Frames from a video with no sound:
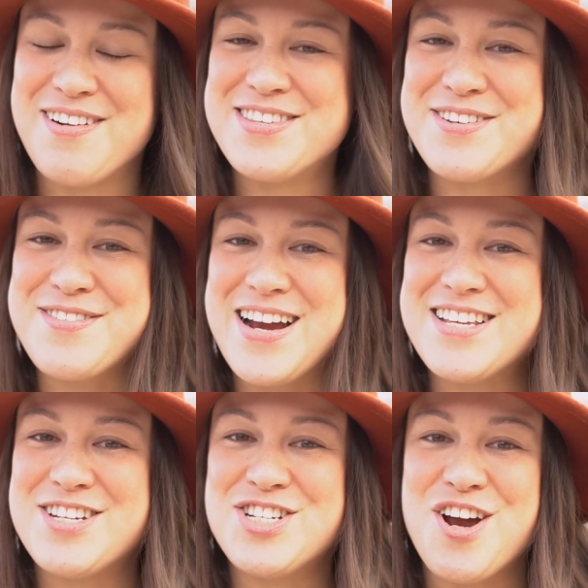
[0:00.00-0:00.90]
it's a
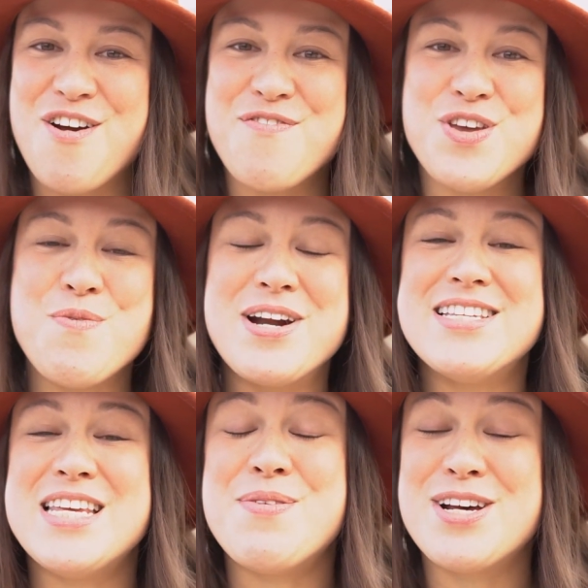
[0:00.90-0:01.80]
crazy show. If you want
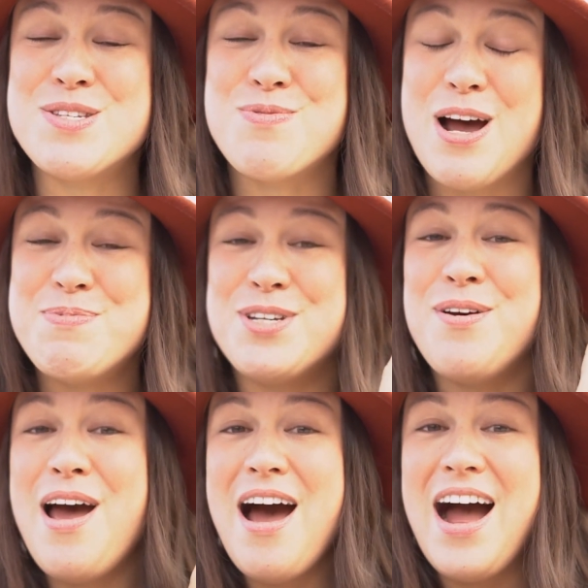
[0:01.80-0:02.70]
to see what else we're up
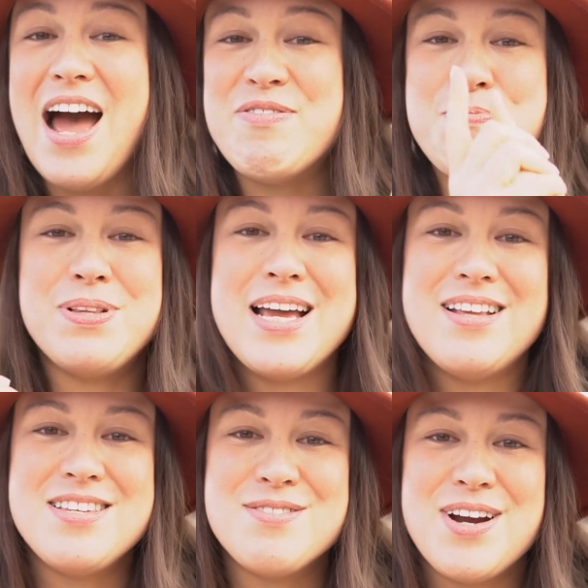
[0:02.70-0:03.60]
to, I have a
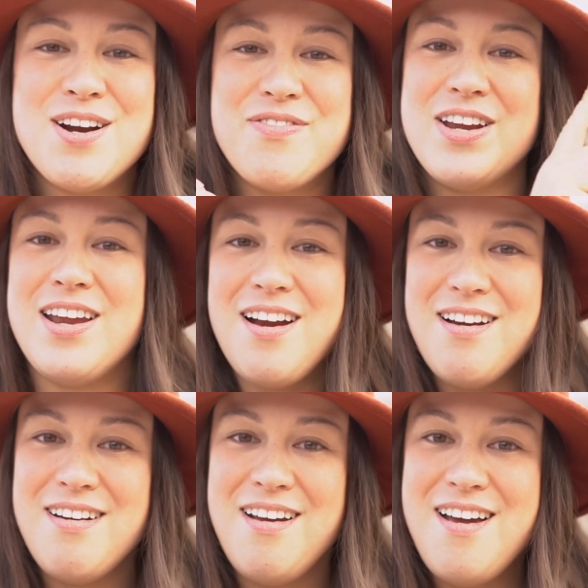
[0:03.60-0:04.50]
playlist right over
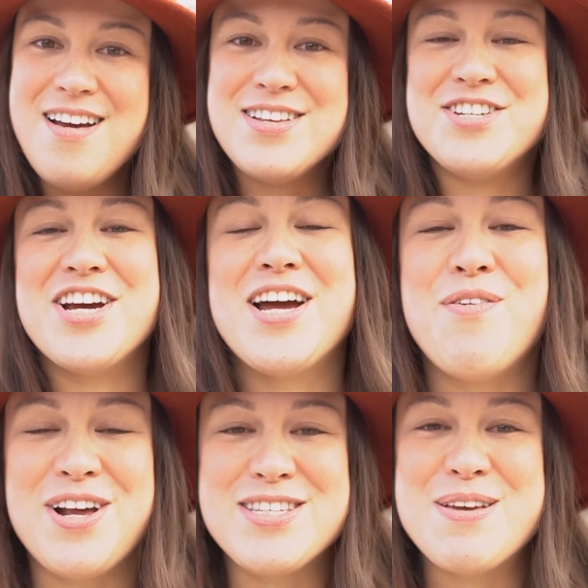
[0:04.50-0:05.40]
here to check
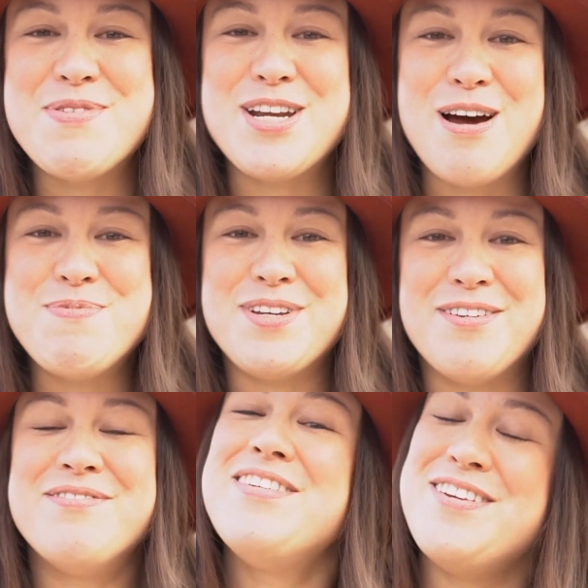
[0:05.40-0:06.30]
out what else I've been up
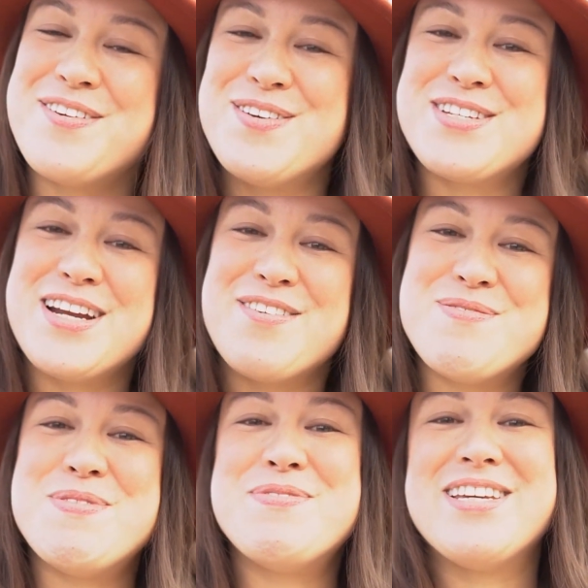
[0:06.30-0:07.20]
to. Nicole Scott here
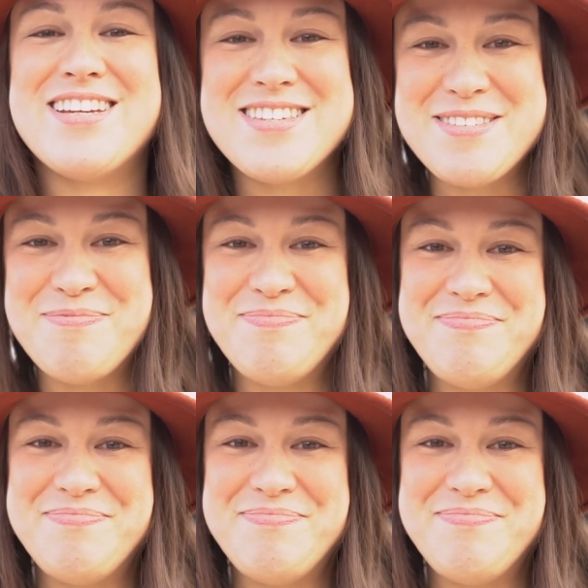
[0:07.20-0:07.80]
from Mobile Geeks.